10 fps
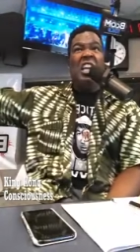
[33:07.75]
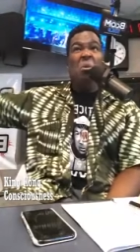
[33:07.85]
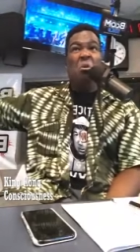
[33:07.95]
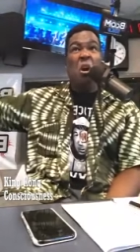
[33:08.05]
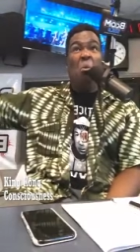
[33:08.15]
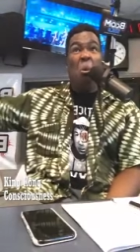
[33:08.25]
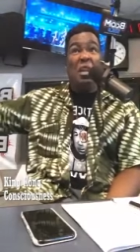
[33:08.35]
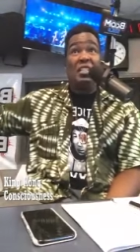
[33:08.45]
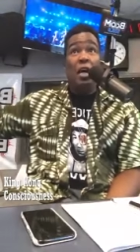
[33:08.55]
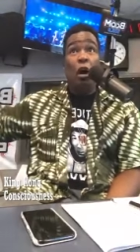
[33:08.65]
He'll go
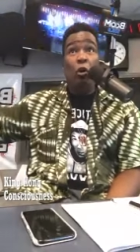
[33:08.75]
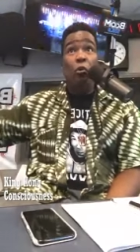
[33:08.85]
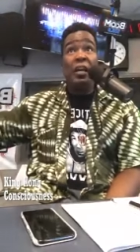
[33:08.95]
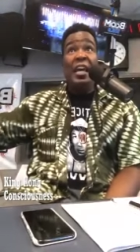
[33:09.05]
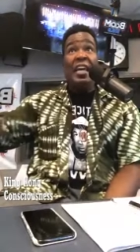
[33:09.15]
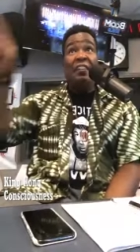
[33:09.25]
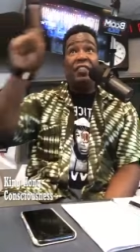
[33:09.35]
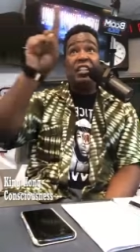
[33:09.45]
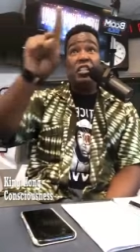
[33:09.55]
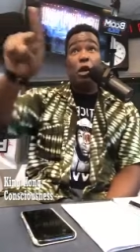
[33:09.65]
on his own. And
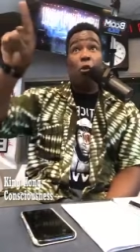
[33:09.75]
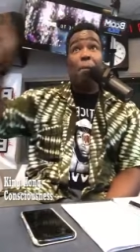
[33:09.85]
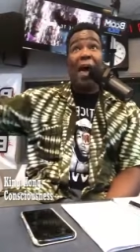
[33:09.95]
if there's no